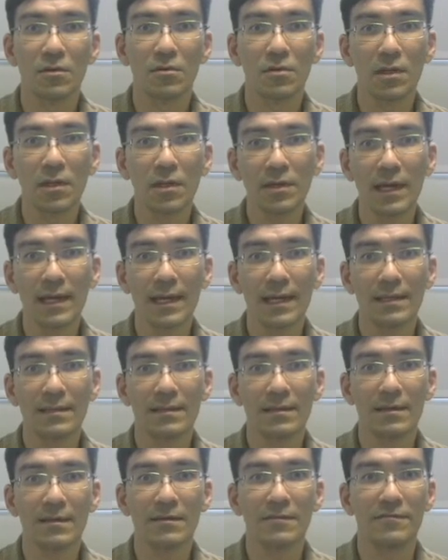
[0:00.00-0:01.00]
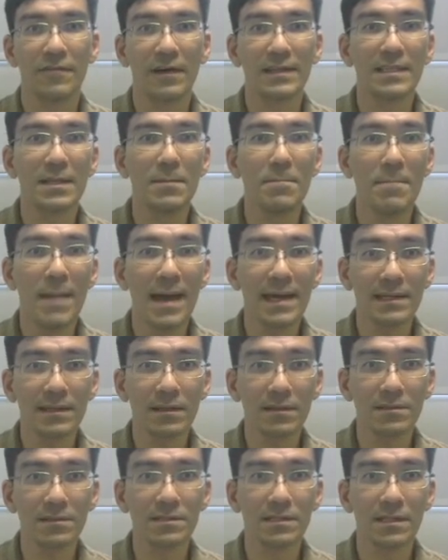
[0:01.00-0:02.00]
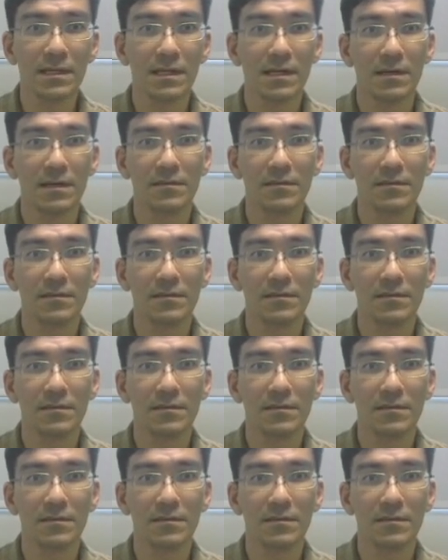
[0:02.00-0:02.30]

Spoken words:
looking at the fundamentals,